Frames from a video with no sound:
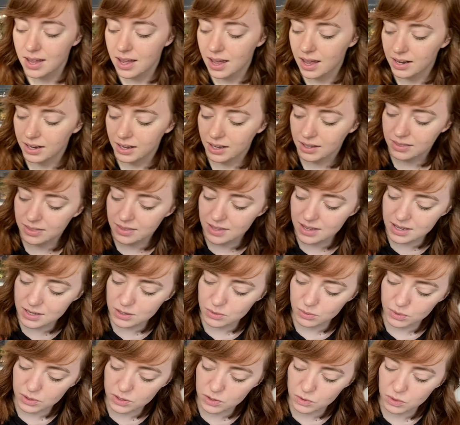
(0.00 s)
And he got
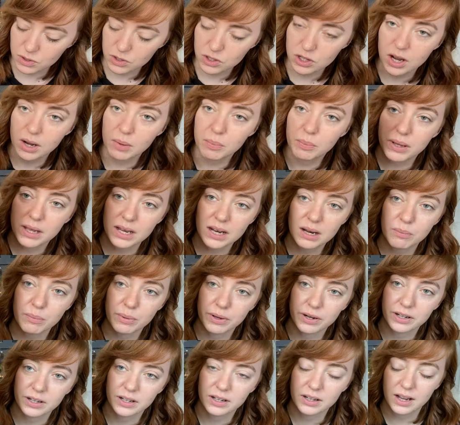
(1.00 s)
these ones, which are peanut
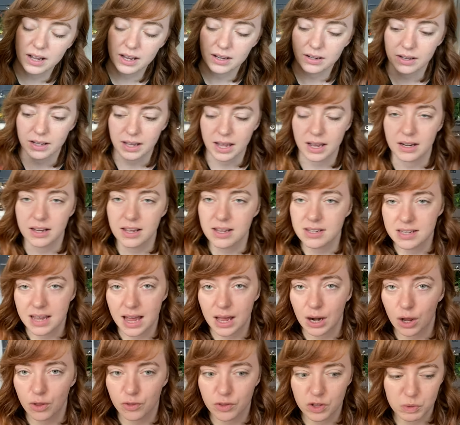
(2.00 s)
butter. And again, he's
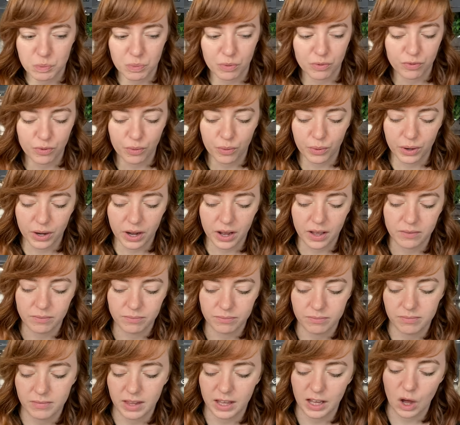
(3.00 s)
had all these before
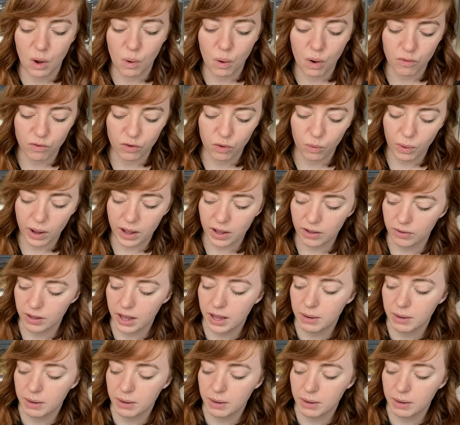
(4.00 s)
and they go over well.